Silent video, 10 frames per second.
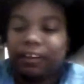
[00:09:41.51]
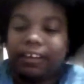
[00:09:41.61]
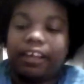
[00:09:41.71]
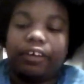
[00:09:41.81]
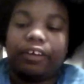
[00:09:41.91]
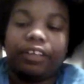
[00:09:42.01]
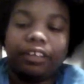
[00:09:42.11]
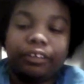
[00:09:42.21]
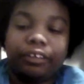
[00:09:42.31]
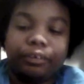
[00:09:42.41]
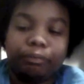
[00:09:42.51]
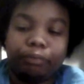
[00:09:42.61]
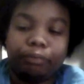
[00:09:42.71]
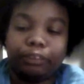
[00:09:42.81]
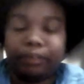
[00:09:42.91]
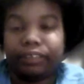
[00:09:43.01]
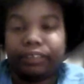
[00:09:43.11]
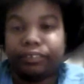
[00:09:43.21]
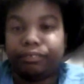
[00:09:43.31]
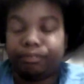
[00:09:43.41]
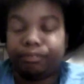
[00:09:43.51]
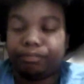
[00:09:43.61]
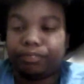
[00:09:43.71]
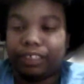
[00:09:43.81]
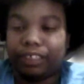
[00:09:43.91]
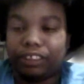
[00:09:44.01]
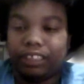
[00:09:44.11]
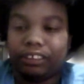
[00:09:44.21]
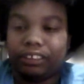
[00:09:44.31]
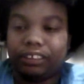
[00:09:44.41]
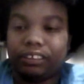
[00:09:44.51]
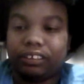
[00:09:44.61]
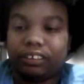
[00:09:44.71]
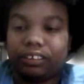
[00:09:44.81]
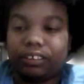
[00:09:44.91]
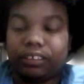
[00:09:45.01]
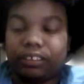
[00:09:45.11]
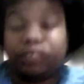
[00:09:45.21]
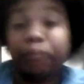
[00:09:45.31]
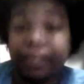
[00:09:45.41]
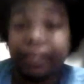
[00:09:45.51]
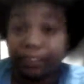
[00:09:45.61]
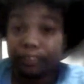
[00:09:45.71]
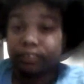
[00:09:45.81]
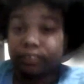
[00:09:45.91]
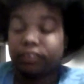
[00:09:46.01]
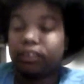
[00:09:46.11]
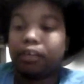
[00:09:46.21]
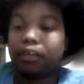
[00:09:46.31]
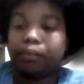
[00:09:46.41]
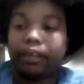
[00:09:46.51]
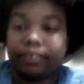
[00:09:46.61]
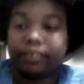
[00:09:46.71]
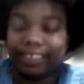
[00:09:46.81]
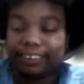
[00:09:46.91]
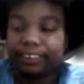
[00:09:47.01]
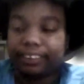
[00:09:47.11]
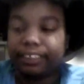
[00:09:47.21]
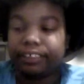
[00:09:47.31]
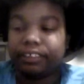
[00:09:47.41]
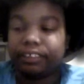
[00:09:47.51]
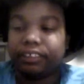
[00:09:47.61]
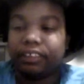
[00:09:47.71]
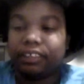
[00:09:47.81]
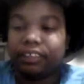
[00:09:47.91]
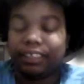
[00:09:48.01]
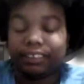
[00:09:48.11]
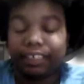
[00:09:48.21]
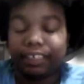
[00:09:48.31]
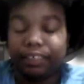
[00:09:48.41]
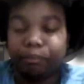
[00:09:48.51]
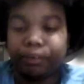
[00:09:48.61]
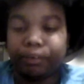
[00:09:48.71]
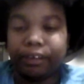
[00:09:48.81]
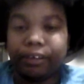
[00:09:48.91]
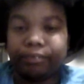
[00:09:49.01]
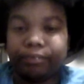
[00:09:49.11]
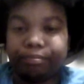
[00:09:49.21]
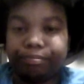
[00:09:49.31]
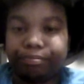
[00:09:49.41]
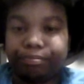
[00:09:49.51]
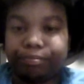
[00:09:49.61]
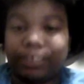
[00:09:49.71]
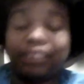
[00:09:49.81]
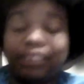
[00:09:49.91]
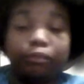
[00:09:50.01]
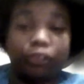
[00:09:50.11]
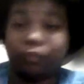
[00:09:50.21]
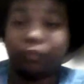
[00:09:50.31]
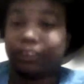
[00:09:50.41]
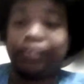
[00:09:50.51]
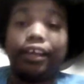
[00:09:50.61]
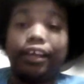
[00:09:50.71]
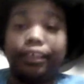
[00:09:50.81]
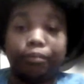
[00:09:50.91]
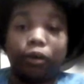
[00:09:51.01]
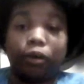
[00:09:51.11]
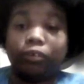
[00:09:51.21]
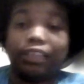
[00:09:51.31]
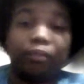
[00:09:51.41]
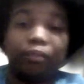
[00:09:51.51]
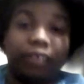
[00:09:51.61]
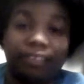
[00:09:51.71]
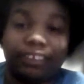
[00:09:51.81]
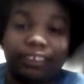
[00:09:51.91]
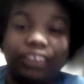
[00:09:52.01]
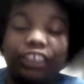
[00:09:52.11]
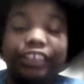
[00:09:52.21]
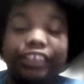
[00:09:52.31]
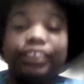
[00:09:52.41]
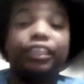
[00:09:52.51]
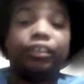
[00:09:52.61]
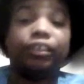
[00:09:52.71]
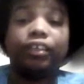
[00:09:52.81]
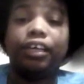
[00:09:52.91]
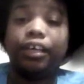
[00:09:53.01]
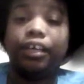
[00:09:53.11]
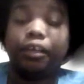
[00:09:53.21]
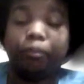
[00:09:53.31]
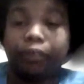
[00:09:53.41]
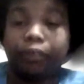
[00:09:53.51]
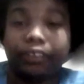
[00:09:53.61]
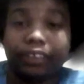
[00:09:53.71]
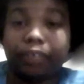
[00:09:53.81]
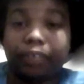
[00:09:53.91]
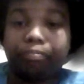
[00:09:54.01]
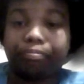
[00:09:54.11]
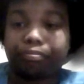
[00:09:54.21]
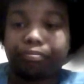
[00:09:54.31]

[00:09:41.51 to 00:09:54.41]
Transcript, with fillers: Now, another perspective that changes to me about that scene. Like I said, he um, like I said, Michonne was staring at him the whole time in the conversation until he brings up,